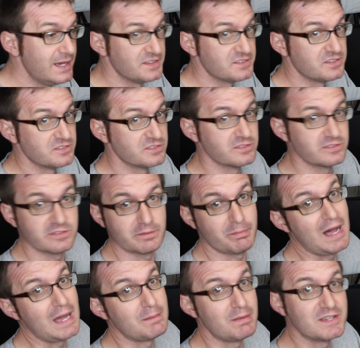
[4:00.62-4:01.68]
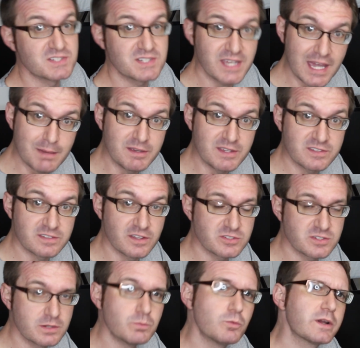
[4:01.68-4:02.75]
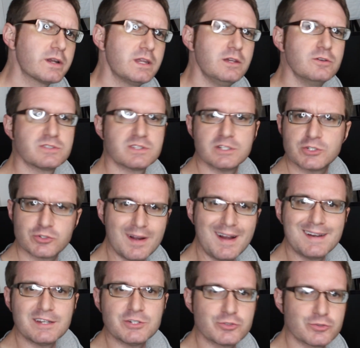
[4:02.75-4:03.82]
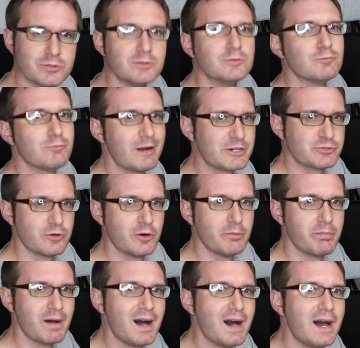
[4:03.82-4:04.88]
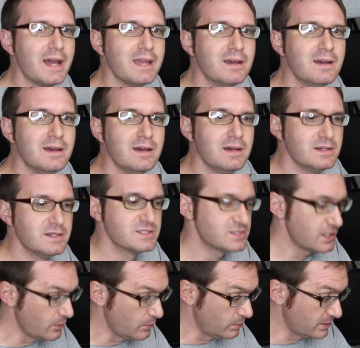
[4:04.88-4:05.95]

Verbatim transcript: And since this is a Pi-based gaming system, we're going to use the tried and true RetroPie. So